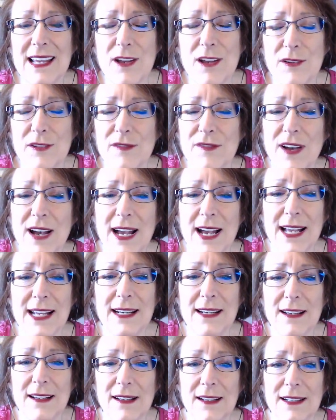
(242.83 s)

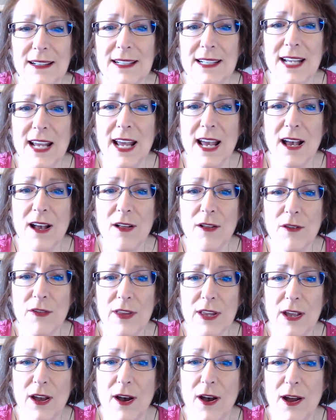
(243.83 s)
Divine, tell
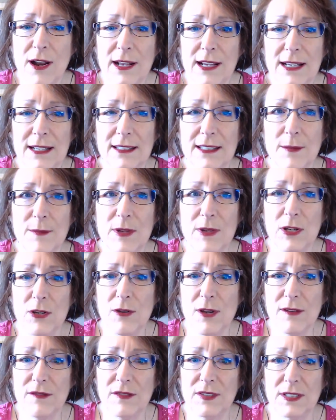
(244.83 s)
the audience, I mean, you
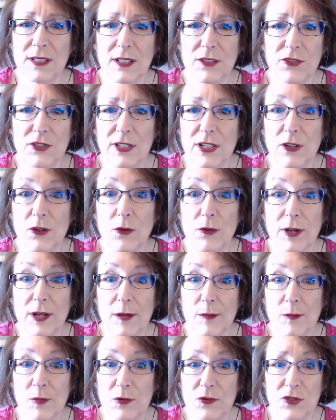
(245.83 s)
have such an
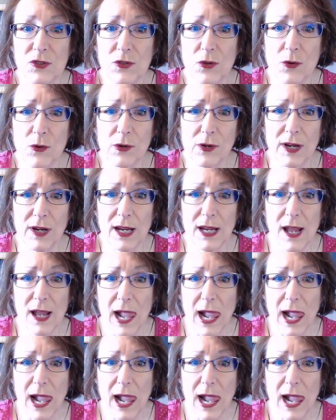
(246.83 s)
incredible story.